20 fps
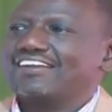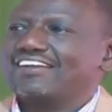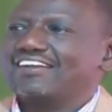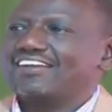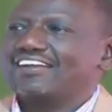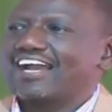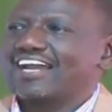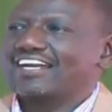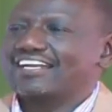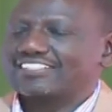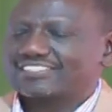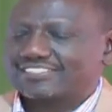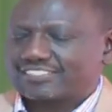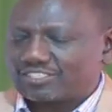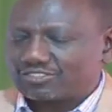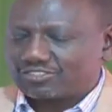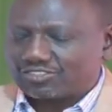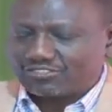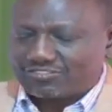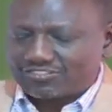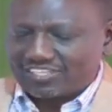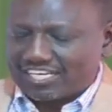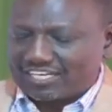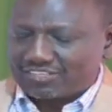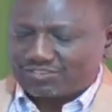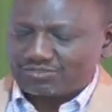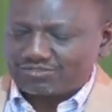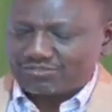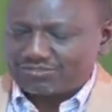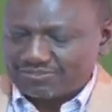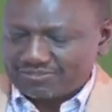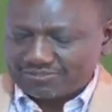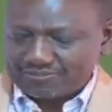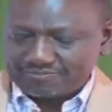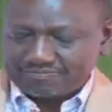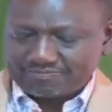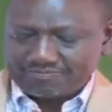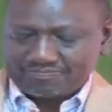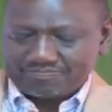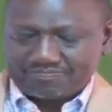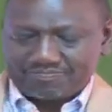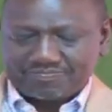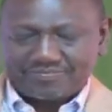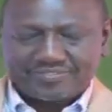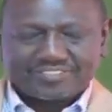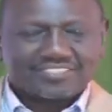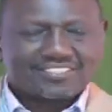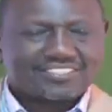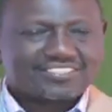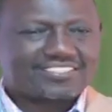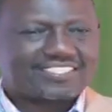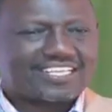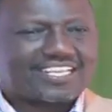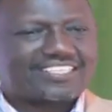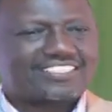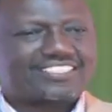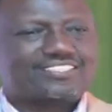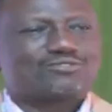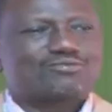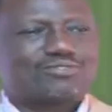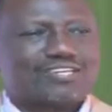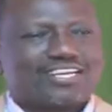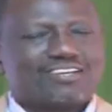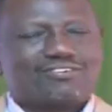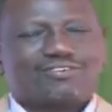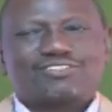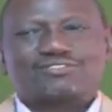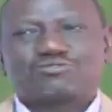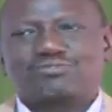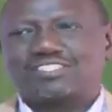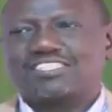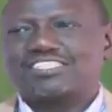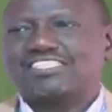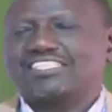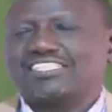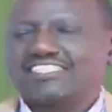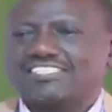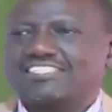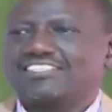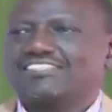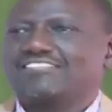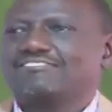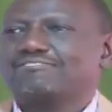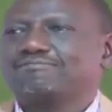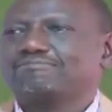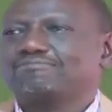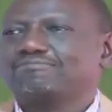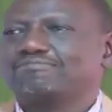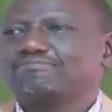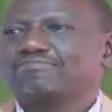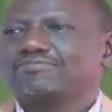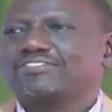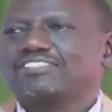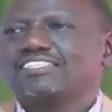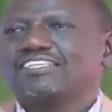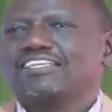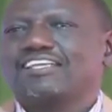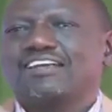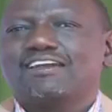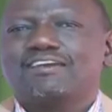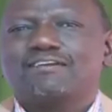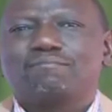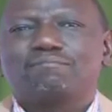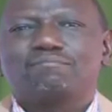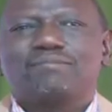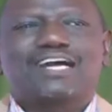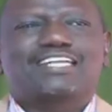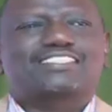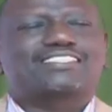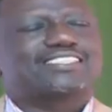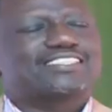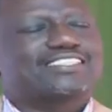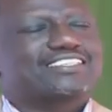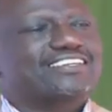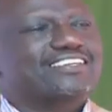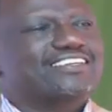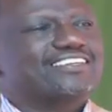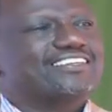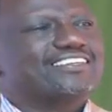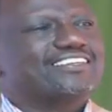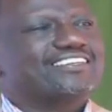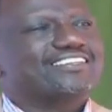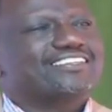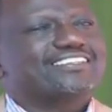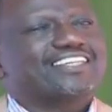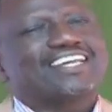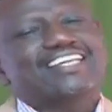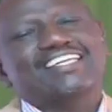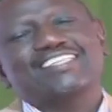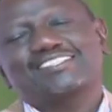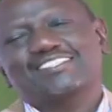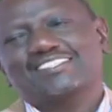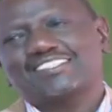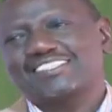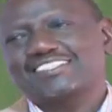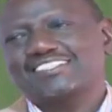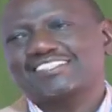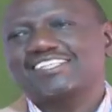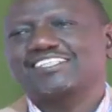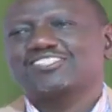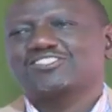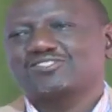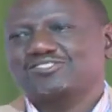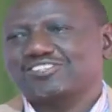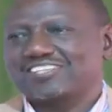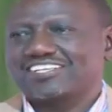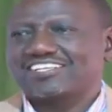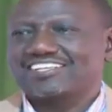harassed out of KANU. That is where what we did. But the rest is history.